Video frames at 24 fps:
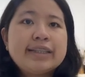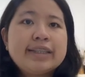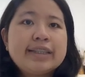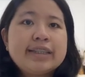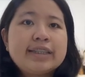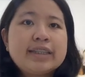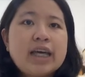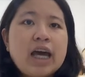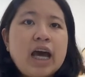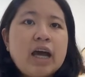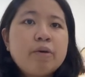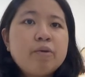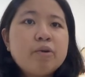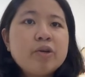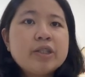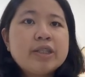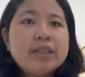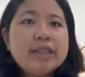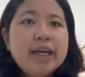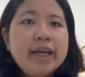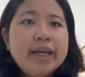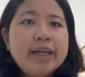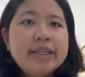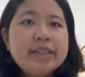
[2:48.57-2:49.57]
the sky
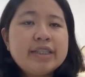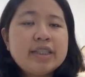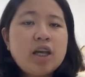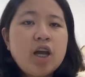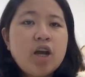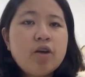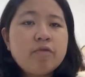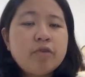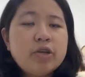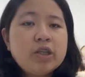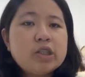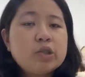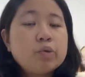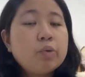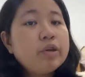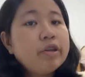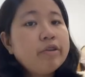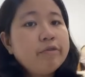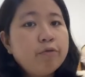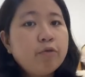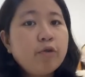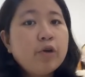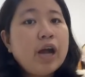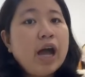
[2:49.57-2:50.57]
rotates every
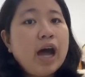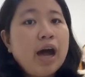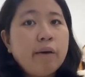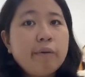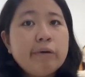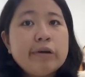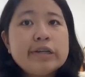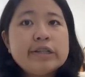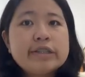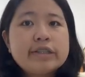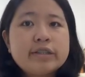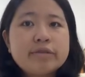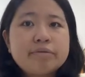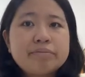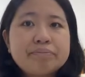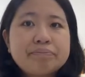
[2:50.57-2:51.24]
24 hours.